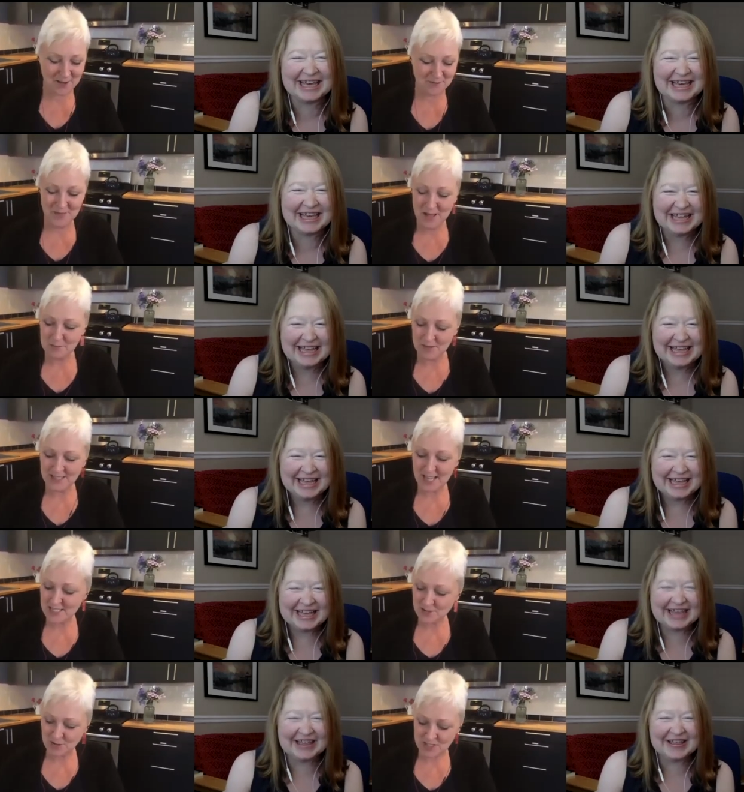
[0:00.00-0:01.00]
Speaker 1: um, my
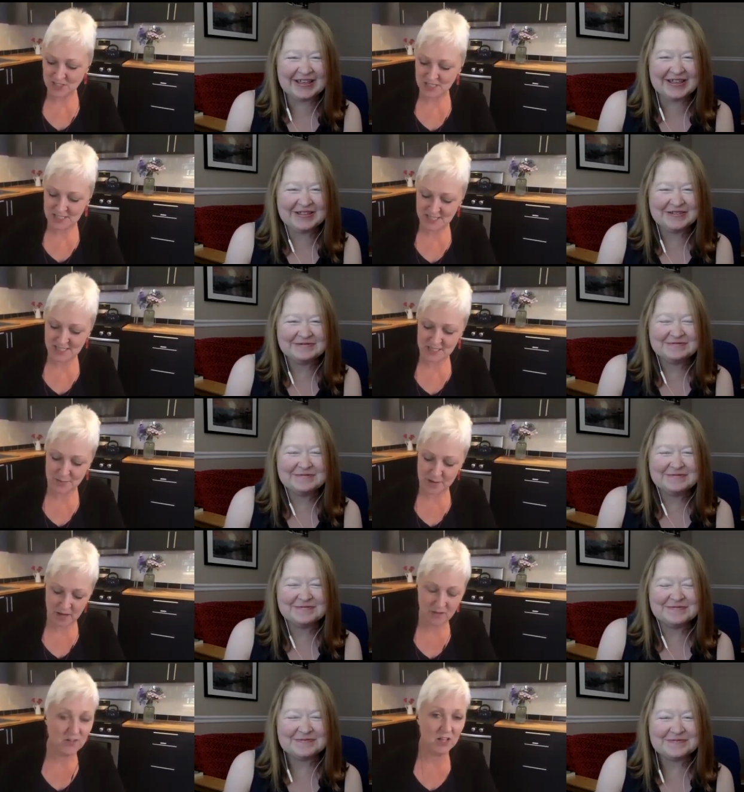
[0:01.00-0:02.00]
last question is, is
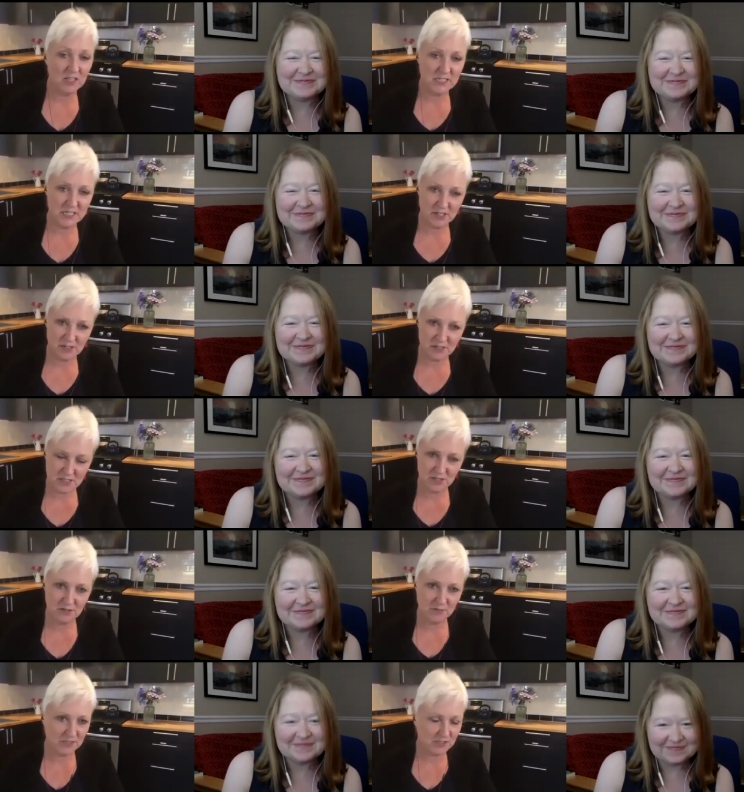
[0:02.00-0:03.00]
about volunteers.
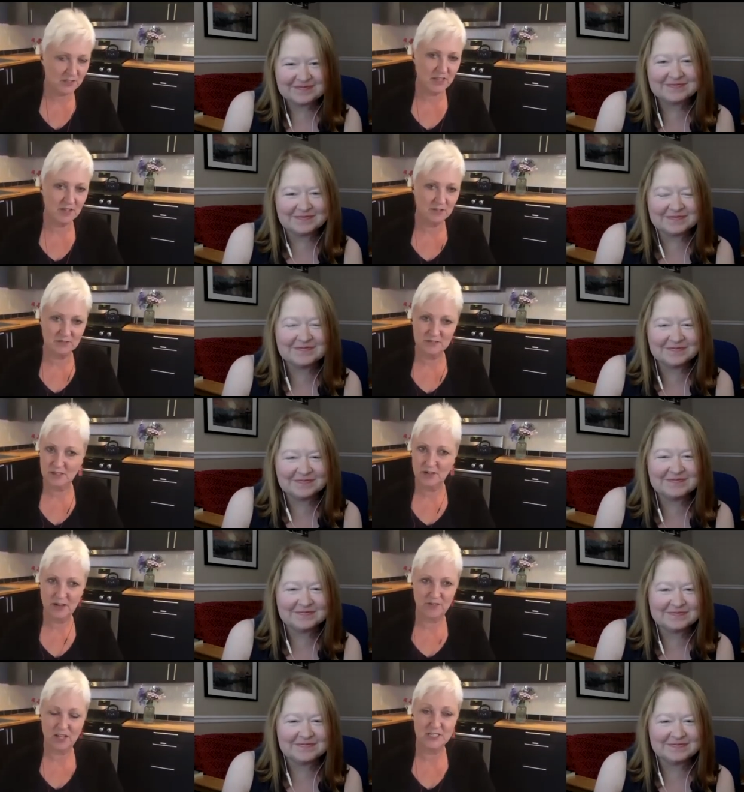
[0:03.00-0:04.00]
You mentioned that you mm-hmm.
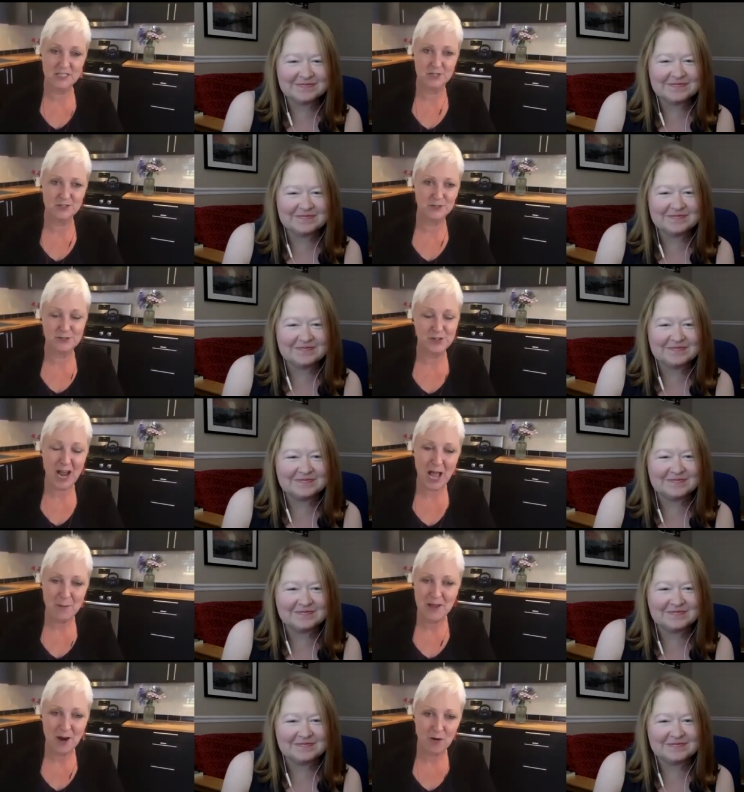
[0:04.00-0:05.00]
have volunteers and you do your
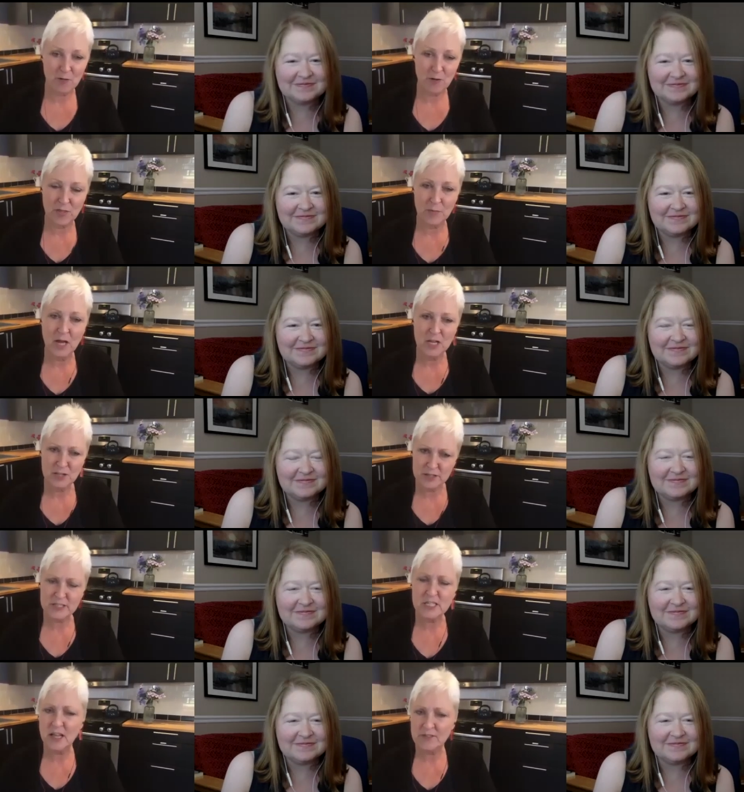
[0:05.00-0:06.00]
happy hour with them. Do you
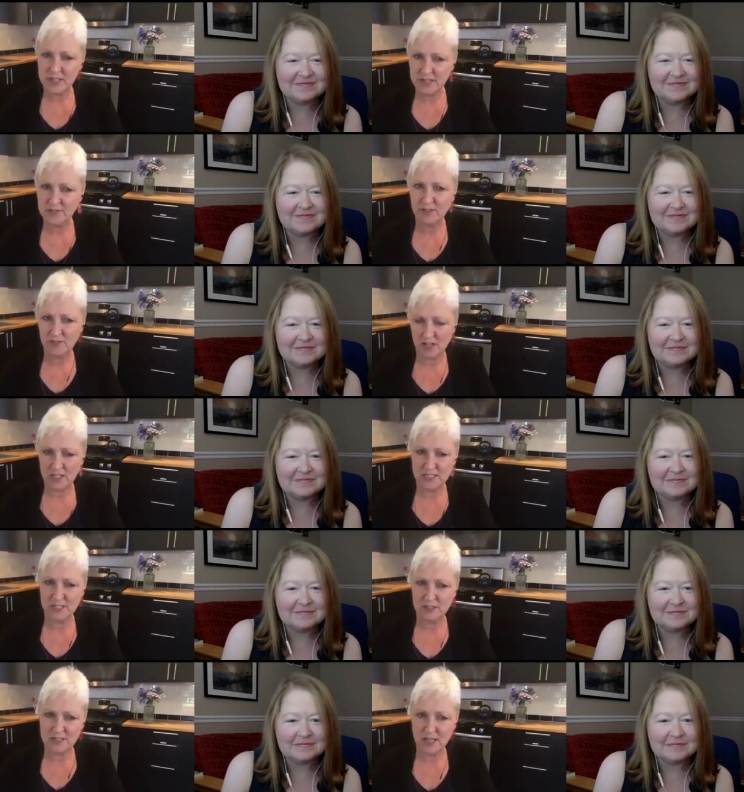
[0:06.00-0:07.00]
still have a need for
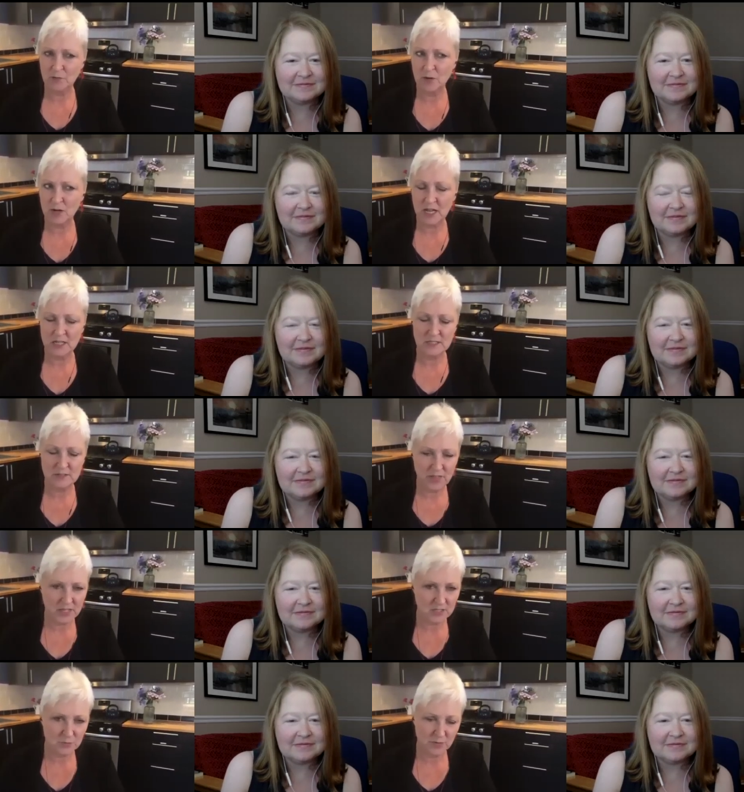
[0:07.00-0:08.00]
volunteers, and what kinds of
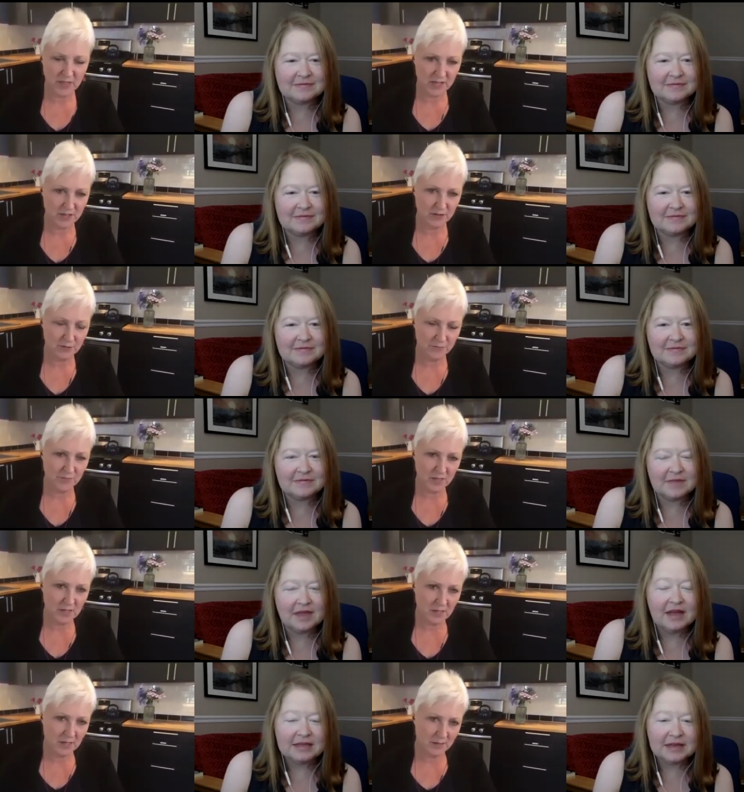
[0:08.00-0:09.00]
things would they do?
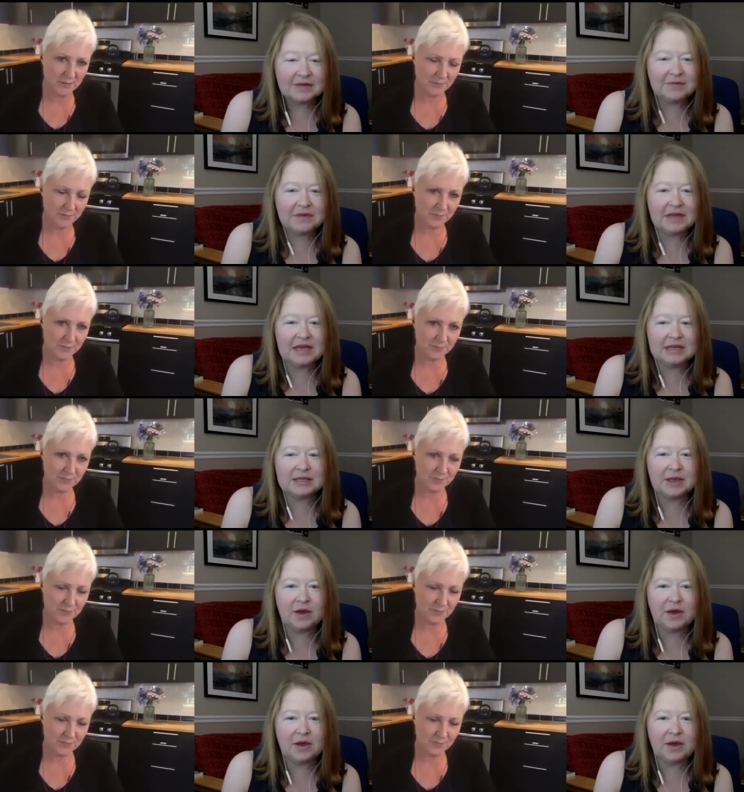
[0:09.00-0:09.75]
Speaker 2: Definitely.